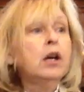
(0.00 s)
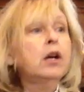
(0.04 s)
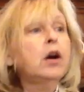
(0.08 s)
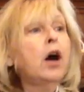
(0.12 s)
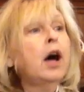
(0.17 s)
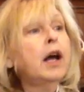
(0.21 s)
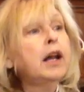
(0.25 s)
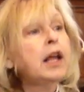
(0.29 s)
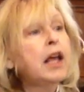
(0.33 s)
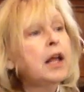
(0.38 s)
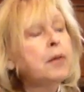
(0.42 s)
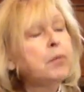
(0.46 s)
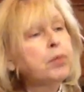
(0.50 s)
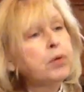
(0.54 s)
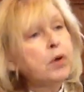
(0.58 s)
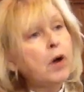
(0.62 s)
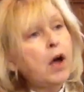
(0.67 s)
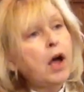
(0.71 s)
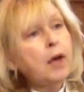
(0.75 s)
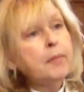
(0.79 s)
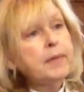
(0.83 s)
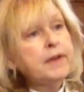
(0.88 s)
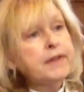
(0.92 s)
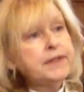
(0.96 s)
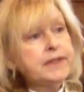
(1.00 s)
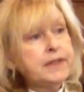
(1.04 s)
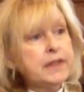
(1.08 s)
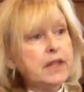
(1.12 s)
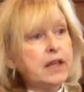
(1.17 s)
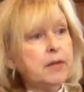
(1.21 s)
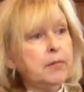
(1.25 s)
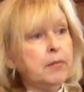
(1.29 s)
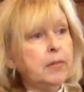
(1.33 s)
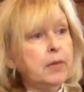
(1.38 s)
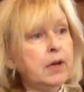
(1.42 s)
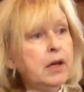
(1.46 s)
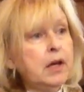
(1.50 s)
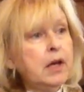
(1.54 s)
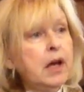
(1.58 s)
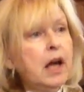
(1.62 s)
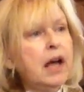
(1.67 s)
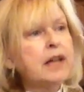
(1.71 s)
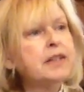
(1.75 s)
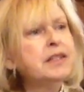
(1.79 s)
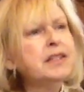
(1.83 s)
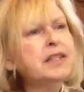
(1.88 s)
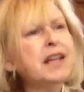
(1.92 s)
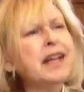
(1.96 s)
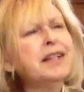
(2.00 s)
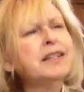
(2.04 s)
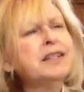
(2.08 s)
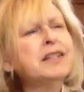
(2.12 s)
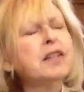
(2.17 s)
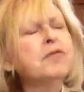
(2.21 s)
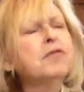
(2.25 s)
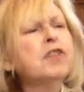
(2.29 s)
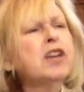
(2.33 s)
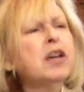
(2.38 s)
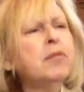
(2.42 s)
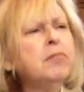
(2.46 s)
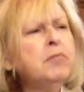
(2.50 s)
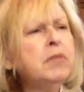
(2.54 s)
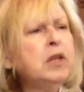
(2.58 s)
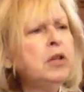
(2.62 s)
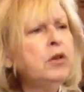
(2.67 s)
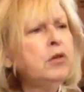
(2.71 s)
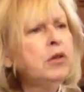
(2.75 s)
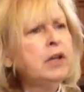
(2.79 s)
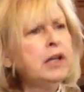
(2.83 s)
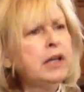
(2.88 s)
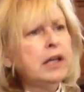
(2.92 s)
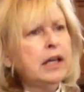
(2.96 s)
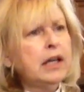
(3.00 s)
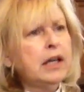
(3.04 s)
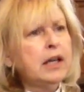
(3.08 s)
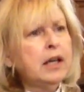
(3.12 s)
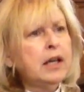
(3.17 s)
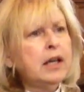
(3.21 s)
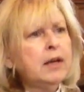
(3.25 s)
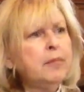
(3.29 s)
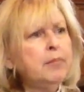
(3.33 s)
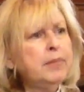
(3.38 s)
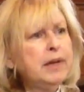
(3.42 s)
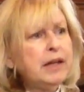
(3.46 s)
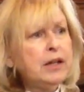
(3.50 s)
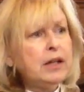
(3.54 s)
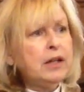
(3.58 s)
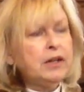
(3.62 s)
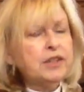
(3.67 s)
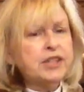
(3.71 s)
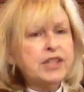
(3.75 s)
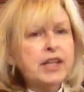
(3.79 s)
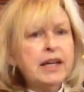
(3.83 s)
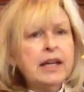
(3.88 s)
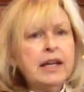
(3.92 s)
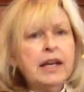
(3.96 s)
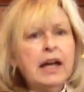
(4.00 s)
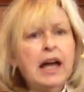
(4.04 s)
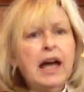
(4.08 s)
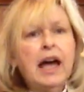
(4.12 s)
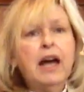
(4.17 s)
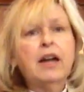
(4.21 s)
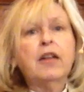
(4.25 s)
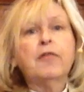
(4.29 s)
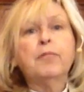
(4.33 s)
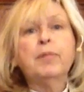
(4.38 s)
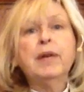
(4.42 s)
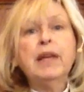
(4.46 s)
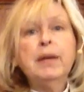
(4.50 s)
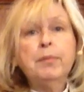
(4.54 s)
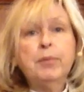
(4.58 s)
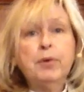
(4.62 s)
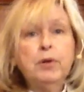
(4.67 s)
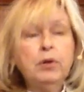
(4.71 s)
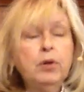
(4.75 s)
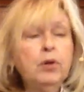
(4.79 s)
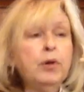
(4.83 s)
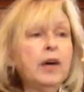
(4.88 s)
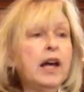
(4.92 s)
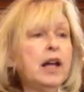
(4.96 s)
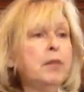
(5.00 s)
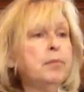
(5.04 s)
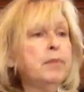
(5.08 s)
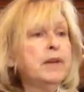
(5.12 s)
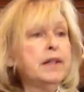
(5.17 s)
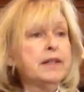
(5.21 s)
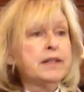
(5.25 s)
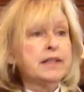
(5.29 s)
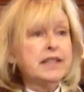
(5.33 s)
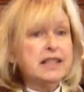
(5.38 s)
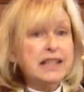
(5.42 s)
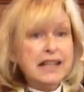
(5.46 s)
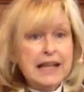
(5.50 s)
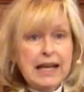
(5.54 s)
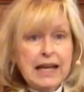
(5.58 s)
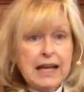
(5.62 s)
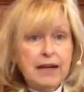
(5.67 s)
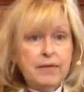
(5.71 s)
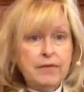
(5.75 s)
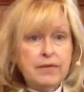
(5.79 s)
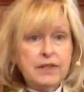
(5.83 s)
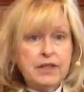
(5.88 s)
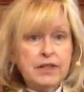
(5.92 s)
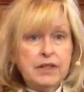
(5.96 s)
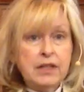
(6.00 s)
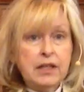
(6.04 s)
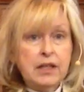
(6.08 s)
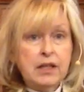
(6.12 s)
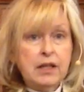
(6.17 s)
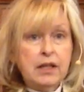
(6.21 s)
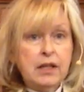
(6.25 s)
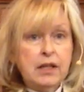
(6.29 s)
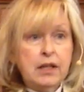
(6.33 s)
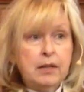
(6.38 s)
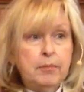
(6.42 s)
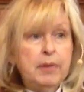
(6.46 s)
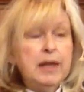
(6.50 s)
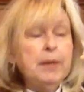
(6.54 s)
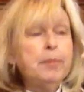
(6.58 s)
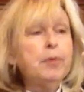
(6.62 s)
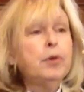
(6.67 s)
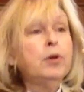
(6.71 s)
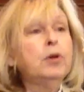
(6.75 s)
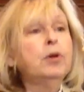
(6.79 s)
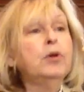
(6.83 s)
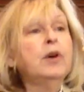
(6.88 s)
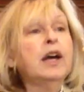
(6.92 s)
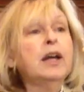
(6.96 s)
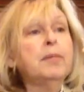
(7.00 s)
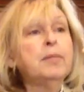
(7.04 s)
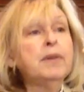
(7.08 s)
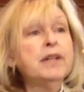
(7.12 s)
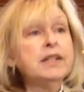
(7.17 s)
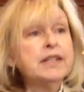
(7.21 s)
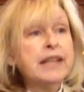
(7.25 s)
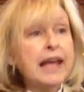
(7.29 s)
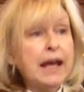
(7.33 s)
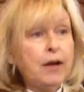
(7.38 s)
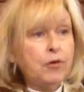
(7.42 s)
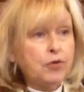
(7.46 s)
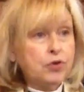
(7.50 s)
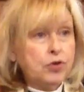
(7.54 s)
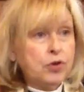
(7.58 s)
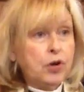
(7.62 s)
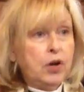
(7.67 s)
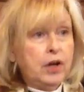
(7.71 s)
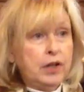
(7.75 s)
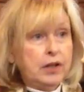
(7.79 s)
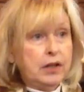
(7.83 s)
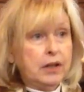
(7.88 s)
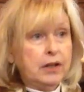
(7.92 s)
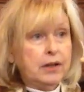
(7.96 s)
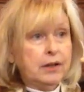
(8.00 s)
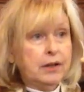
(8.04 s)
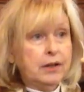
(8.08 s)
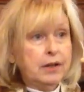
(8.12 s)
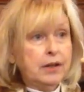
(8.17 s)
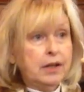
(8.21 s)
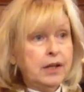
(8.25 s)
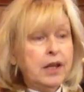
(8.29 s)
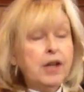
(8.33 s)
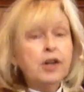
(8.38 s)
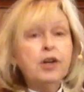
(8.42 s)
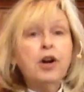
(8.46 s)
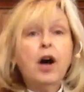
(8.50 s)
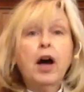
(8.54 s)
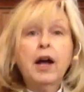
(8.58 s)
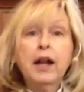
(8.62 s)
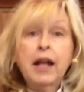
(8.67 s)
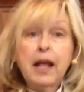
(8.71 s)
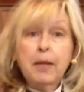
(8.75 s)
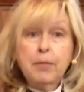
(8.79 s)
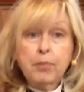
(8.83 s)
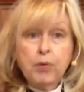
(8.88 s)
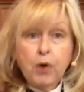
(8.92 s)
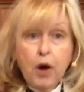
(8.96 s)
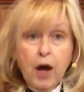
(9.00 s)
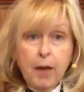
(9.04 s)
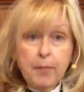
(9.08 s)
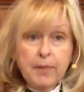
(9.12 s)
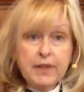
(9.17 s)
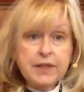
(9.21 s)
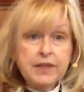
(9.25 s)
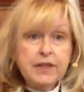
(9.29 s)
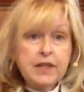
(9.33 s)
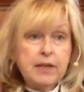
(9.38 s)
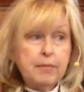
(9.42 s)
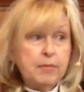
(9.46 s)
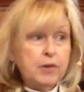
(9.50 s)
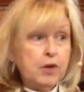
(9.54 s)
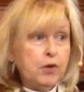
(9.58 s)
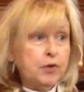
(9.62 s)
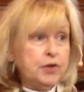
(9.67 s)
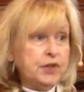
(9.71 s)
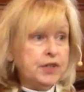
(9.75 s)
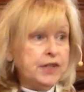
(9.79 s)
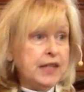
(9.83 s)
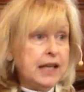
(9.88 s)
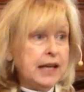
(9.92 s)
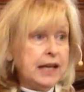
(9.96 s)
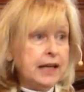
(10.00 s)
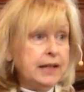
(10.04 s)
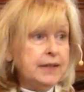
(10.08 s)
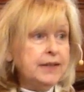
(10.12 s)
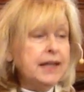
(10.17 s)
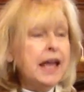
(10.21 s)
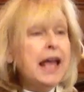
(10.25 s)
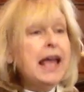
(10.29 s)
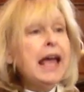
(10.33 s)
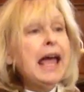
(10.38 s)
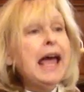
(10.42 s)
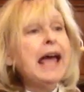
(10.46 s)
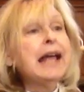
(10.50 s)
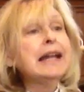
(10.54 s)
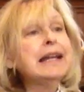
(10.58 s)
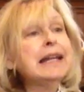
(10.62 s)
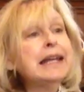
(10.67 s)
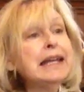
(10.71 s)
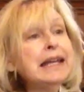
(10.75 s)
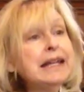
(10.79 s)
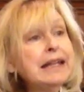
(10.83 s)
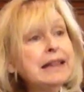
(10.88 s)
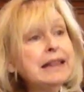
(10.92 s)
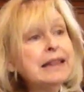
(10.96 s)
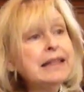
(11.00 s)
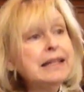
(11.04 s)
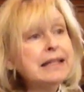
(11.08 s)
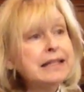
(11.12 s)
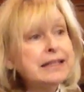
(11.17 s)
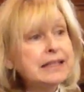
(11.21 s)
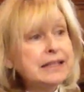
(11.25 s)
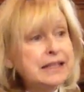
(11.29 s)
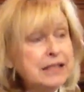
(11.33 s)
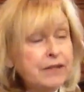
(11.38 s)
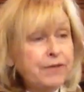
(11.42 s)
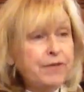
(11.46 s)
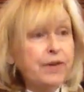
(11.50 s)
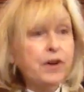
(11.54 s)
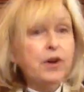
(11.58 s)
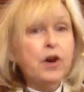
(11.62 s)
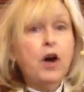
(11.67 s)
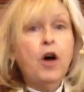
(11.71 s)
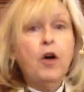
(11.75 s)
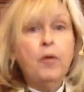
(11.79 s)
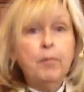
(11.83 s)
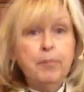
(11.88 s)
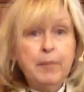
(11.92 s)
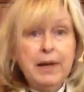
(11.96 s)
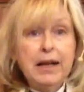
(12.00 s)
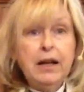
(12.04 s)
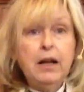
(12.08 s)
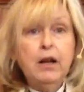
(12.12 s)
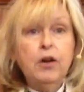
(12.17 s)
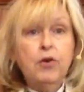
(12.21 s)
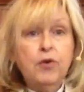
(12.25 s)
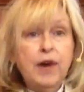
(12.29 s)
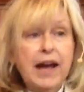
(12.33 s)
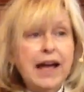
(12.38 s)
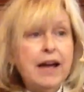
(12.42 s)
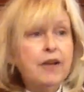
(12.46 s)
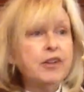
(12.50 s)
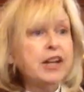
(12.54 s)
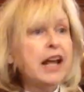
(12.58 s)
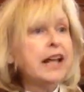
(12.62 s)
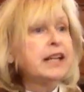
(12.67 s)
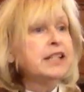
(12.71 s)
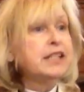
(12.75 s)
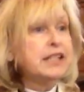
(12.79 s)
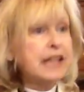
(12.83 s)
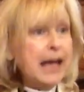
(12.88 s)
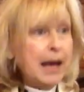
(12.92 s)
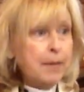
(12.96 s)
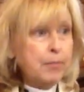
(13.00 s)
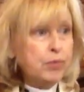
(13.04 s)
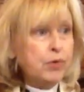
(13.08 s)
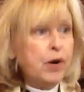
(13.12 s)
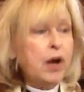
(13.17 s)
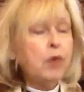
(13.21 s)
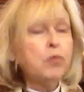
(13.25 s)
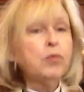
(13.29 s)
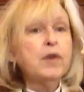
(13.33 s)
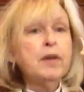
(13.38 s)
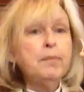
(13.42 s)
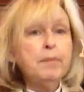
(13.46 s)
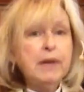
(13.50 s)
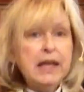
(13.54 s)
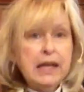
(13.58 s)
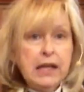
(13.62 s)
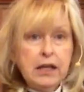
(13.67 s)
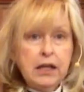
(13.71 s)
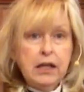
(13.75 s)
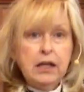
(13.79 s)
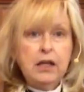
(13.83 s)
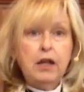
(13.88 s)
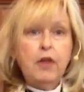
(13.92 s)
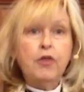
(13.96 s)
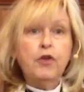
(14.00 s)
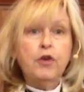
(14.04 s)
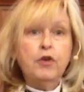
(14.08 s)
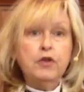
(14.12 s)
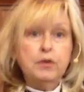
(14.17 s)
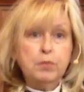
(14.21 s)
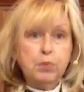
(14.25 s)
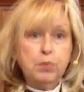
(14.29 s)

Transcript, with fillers: God had promised them a sense of community built out of people who had been slaves, people who had been downtrodden. God had promised them those things, and in this difficult middle ground, Deborah repeated those